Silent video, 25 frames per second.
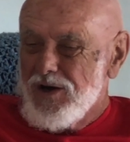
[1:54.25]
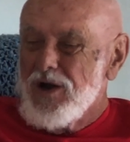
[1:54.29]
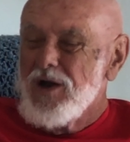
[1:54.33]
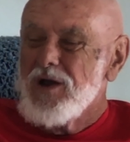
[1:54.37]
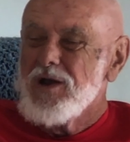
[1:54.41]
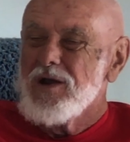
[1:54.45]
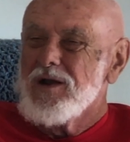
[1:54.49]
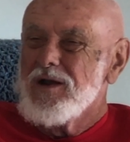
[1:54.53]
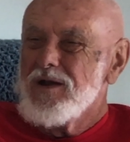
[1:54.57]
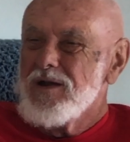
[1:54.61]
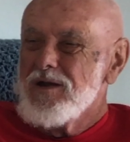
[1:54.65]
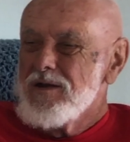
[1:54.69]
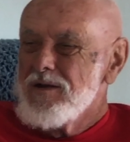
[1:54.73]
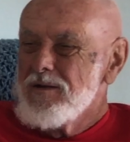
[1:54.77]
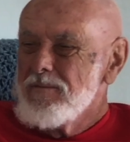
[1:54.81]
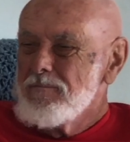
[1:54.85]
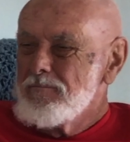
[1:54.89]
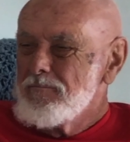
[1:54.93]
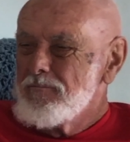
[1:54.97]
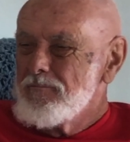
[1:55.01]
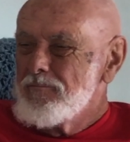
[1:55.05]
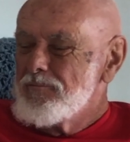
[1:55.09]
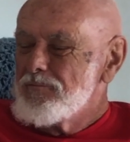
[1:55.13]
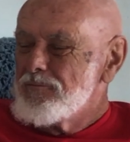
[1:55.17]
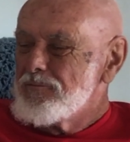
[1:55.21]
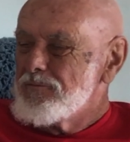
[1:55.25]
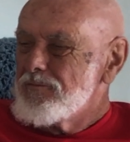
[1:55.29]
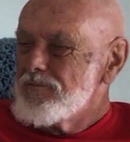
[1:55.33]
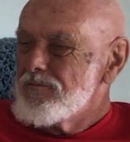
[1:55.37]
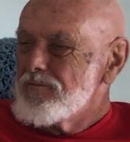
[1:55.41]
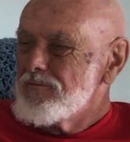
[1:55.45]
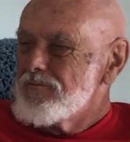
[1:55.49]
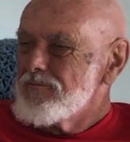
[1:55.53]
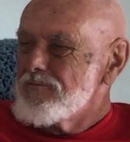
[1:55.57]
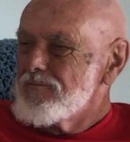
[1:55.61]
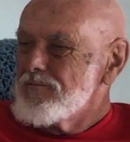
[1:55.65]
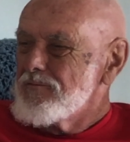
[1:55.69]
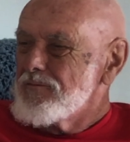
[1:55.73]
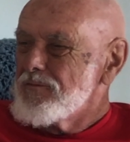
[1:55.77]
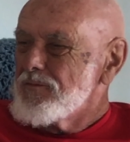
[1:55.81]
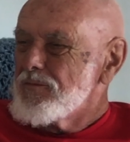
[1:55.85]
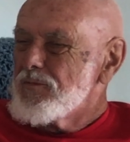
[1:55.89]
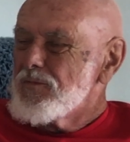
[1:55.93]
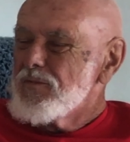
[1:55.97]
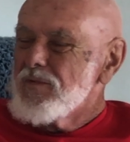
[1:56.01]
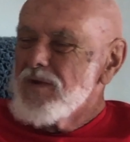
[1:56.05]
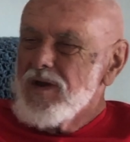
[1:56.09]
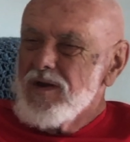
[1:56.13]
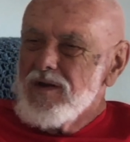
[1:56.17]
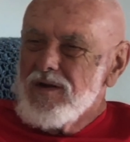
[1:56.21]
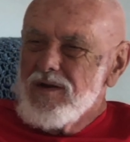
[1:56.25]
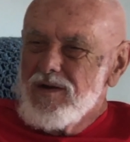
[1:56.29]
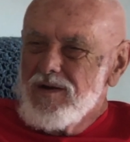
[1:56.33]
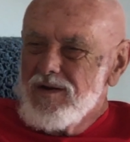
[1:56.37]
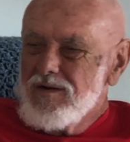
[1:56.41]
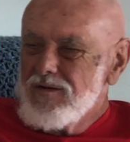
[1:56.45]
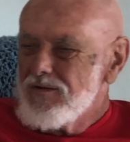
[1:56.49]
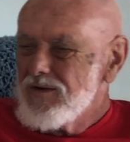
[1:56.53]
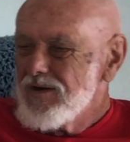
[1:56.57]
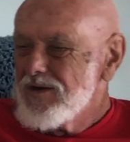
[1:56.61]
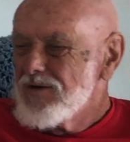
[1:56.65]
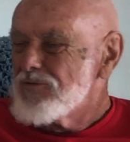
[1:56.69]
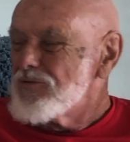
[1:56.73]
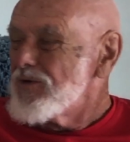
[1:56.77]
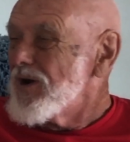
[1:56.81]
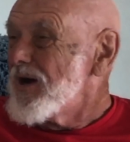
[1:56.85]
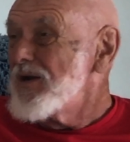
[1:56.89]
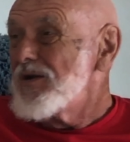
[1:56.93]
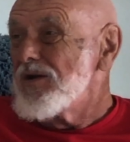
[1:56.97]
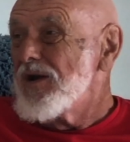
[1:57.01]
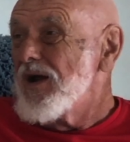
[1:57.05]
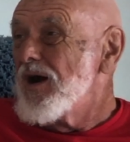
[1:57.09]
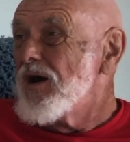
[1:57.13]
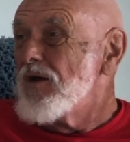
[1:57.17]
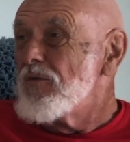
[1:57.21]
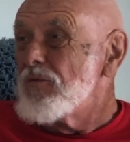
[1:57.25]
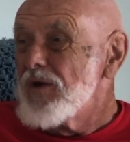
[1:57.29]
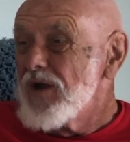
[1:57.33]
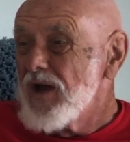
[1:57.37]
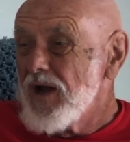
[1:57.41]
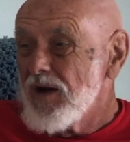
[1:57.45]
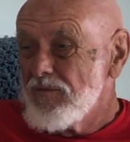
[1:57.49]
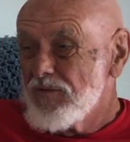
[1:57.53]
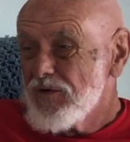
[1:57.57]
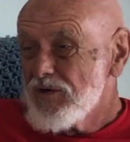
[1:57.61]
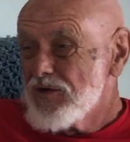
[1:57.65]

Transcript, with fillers: do you have a three-speed, ten-speed? What do you? Well, use? right now we have